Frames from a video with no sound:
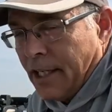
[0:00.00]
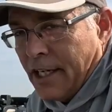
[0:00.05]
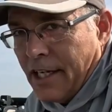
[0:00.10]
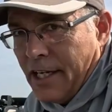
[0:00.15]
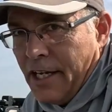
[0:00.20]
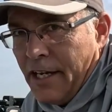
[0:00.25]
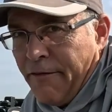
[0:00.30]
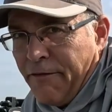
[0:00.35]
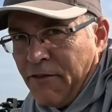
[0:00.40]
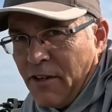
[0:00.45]

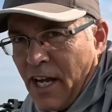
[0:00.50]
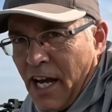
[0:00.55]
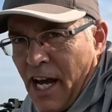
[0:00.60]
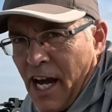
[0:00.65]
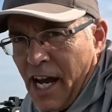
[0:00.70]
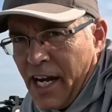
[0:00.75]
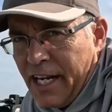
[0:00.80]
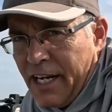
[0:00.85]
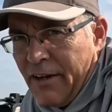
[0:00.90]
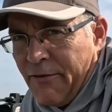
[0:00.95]
If
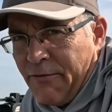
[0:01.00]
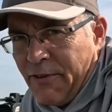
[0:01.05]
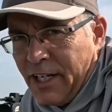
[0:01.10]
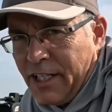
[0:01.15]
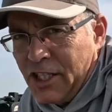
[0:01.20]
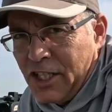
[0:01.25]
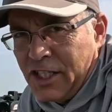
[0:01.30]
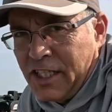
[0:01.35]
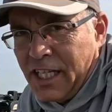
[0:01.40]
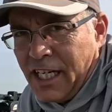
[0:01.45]
not, if I
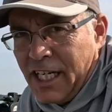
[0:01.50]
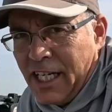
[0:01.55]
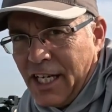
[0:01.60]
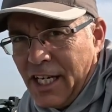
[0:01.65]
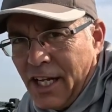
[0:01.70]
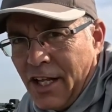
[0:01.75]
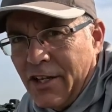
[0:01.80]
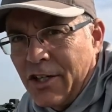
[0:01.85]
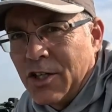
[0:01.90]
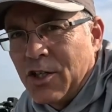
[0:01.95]
just get
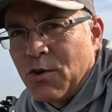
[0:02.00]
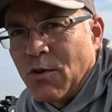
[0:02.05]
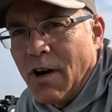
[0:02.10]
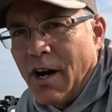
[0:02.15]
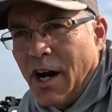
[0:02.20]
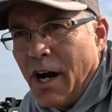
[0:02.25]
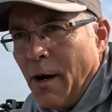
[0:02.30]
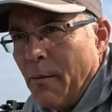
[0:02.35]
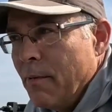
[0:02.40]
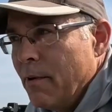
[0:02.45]
another
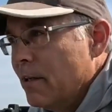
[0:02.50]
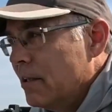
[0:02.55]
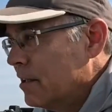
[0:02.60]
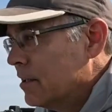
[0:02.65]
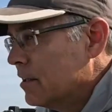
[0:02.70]
drum,